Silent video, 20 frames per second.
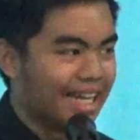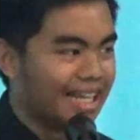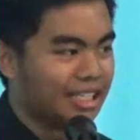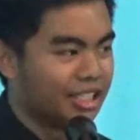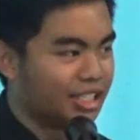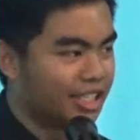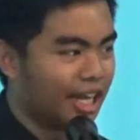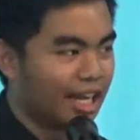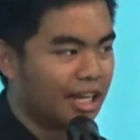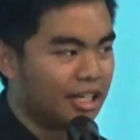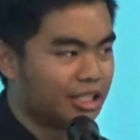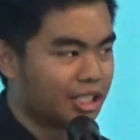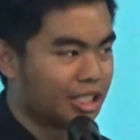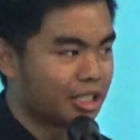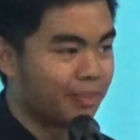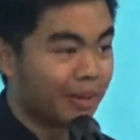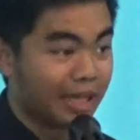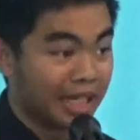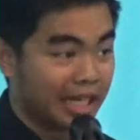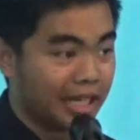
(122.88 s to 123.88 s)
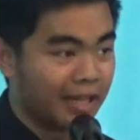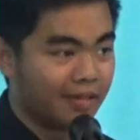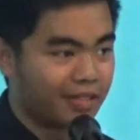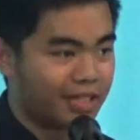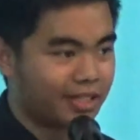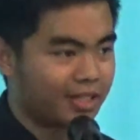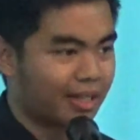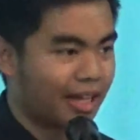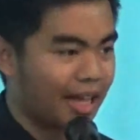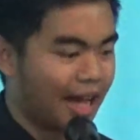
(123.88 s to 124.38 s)
and challenges
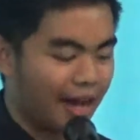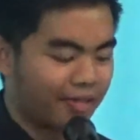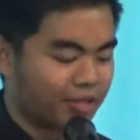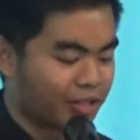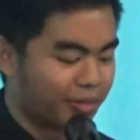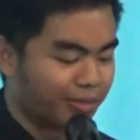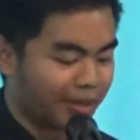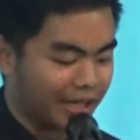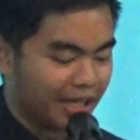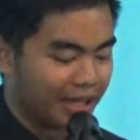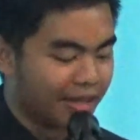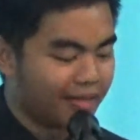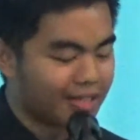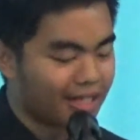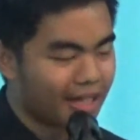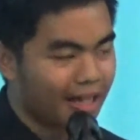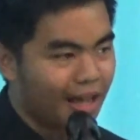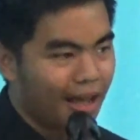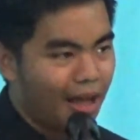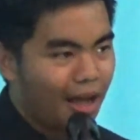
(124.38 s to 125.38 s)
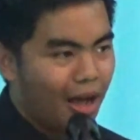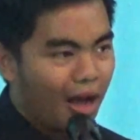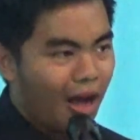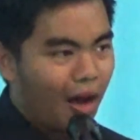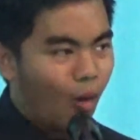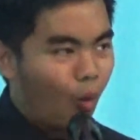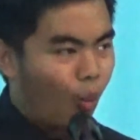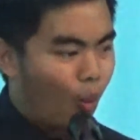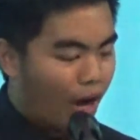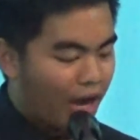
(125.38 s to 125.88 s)
beliefs after beliefs.
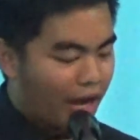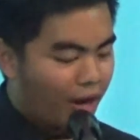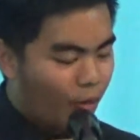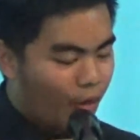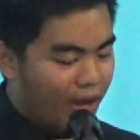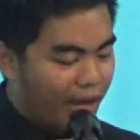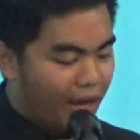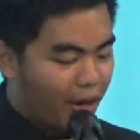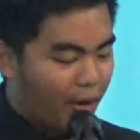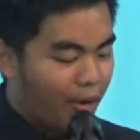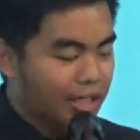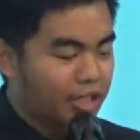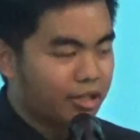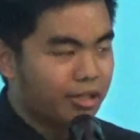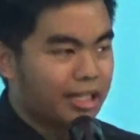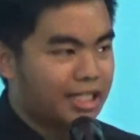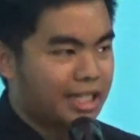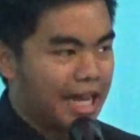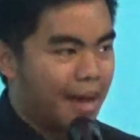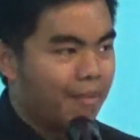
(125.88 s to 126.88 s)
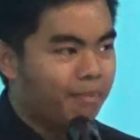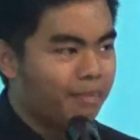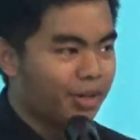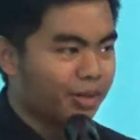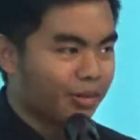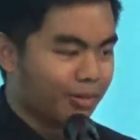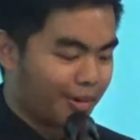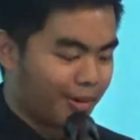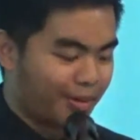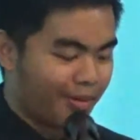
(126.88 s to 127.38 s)
Why are we going to the
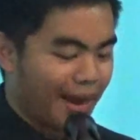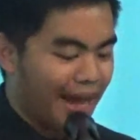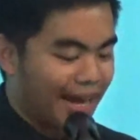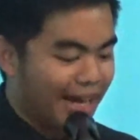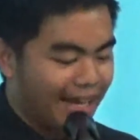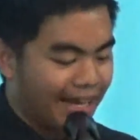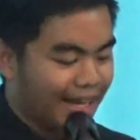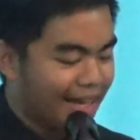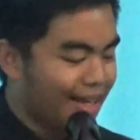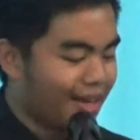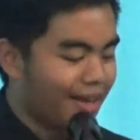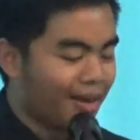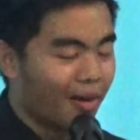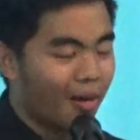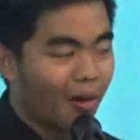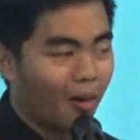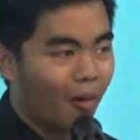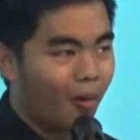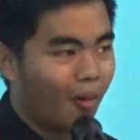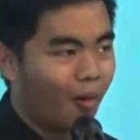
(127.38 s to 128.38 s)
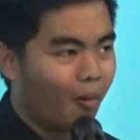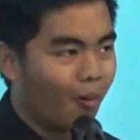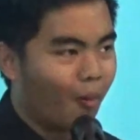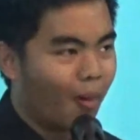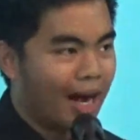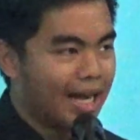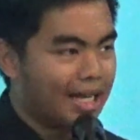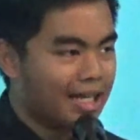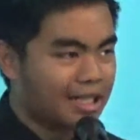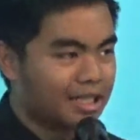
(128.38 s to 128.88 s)
temple, Granny?
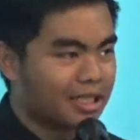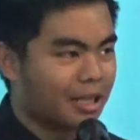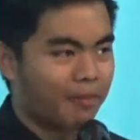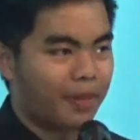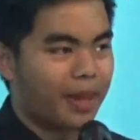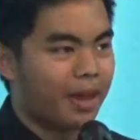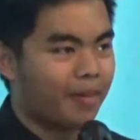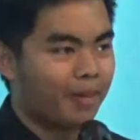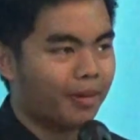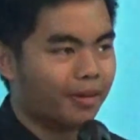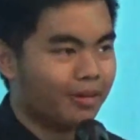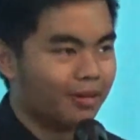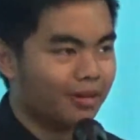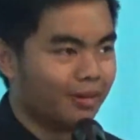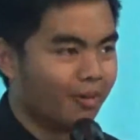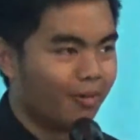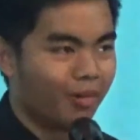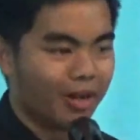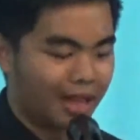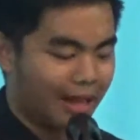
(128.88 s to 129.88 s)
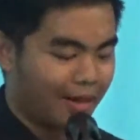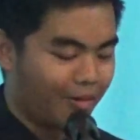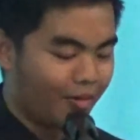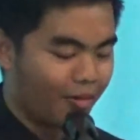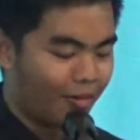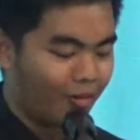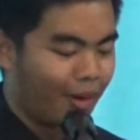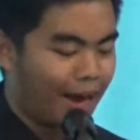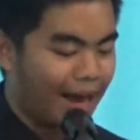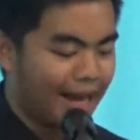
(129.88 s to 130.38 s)
Why does the people with
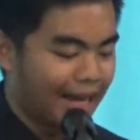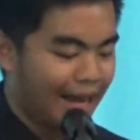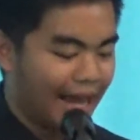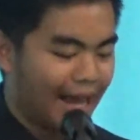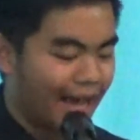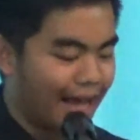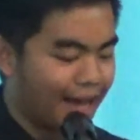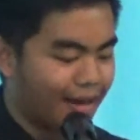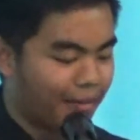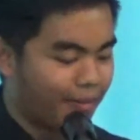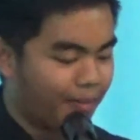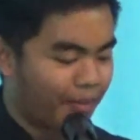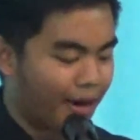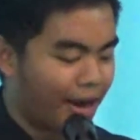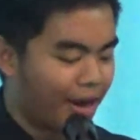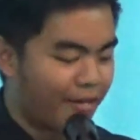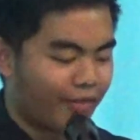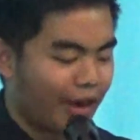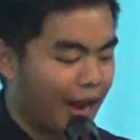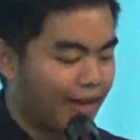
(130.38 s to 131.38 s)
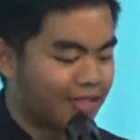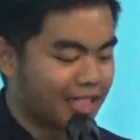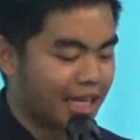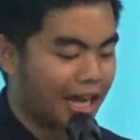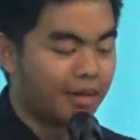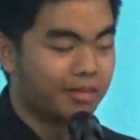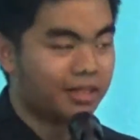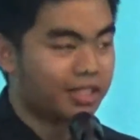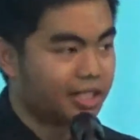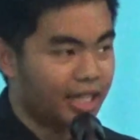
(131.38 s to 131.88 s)
white hat pray 5
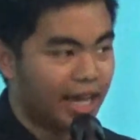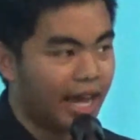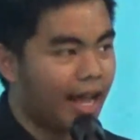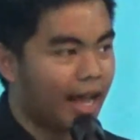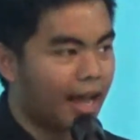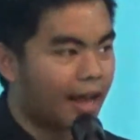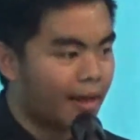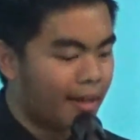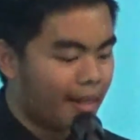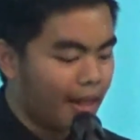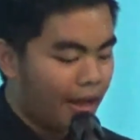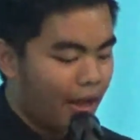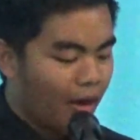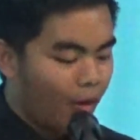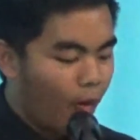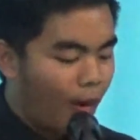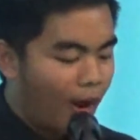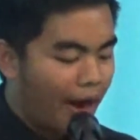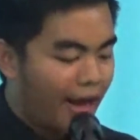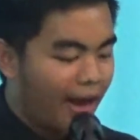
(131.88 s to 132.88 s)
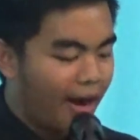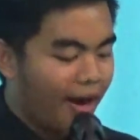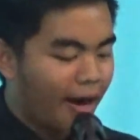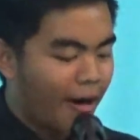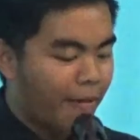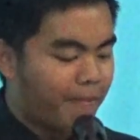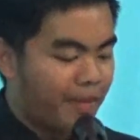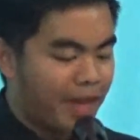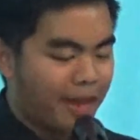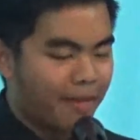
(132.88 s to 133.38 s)
times a day? Why
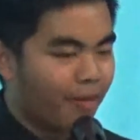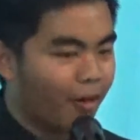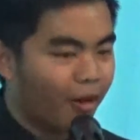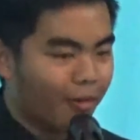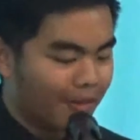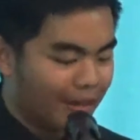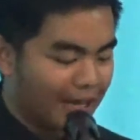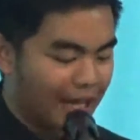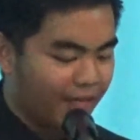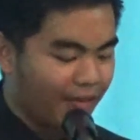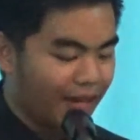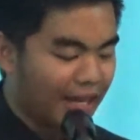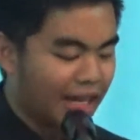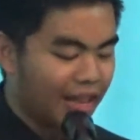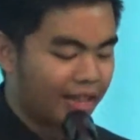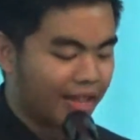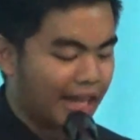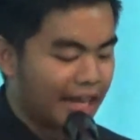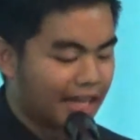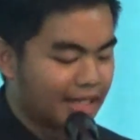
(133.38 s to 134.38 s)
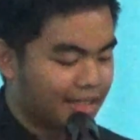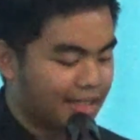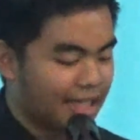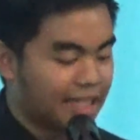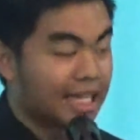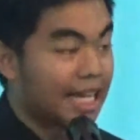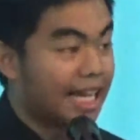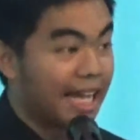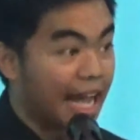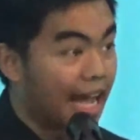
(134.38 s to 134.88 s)
are people believing in things
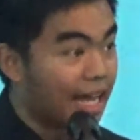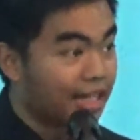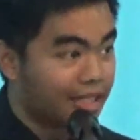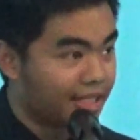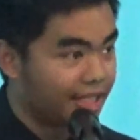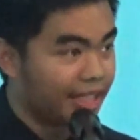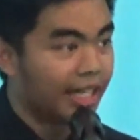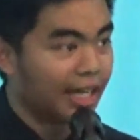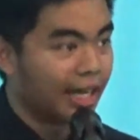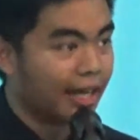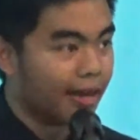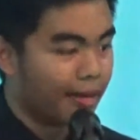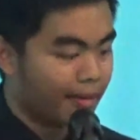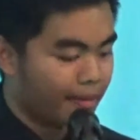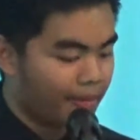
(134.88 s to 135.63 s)
that they can't see?